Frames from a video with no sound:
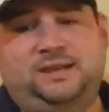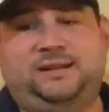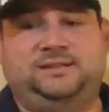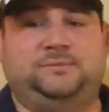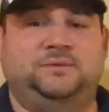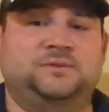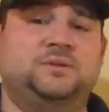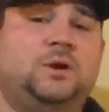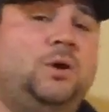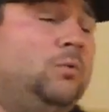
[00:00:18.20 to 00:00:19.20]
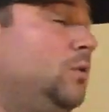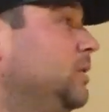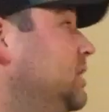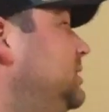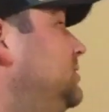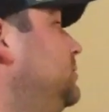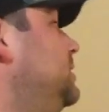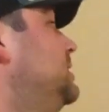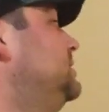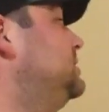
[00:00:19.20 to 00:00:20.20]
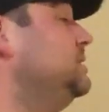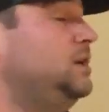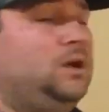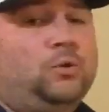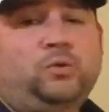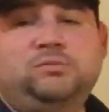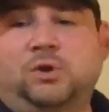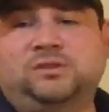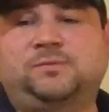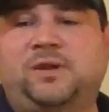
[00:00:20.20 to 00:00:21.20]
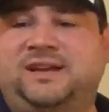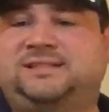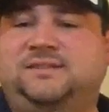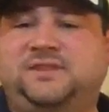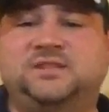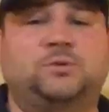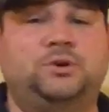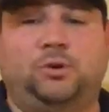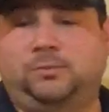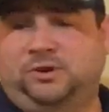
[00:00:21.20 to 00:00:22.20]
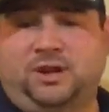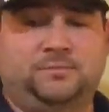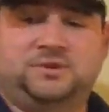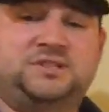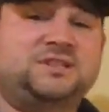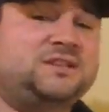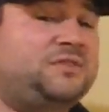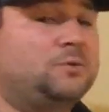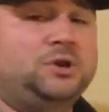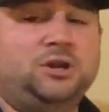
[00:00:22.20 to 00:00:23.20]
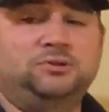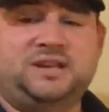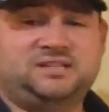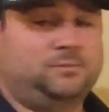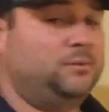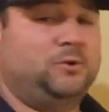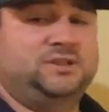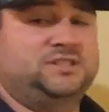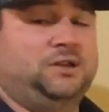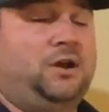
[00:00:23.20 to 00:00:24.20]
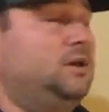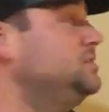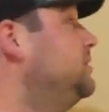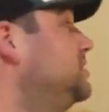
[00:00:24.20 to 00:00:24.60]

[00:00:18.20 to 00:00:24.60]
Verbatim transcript: decimals, what we're going to do is we multiply as if these were normal numbers, as if there were no decimal points at all. So for